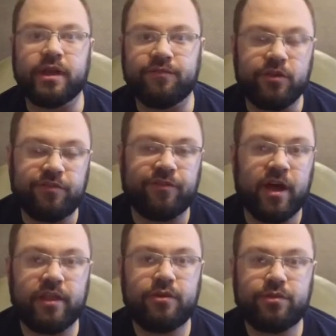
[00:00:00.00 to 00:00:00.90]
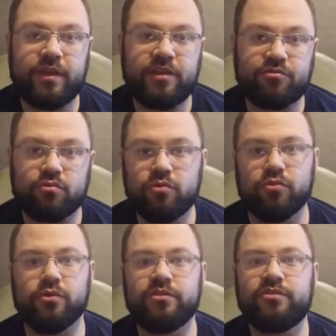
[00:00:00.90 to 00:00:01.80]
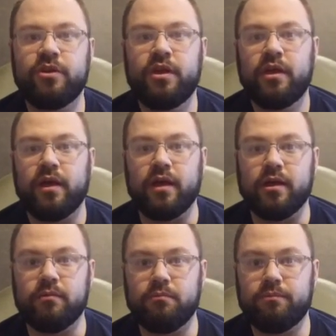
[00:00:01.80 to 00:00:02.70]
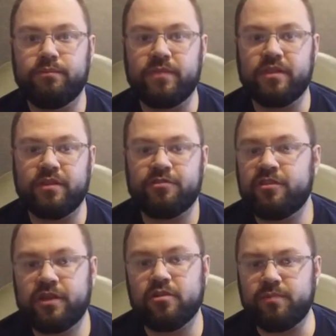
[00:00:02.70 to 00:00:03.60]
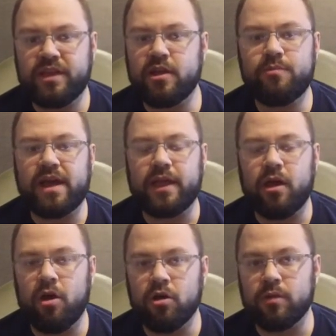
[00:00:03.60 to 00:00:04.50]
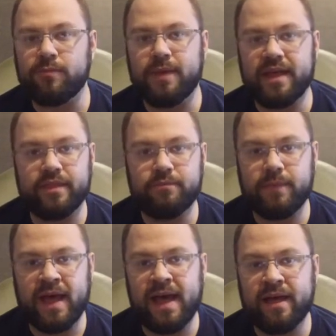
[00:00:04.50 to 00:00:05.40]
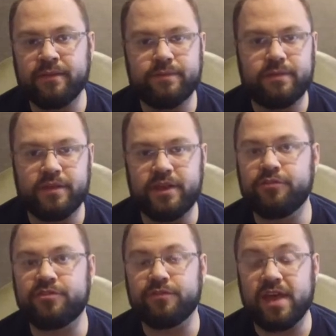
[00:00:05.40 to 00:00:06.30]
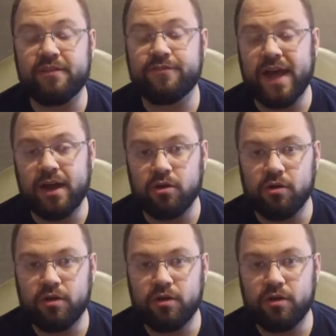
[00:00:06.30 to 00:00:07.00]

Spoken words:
If you follow these rules, there's going to be nobody harmed by the use of that firearm.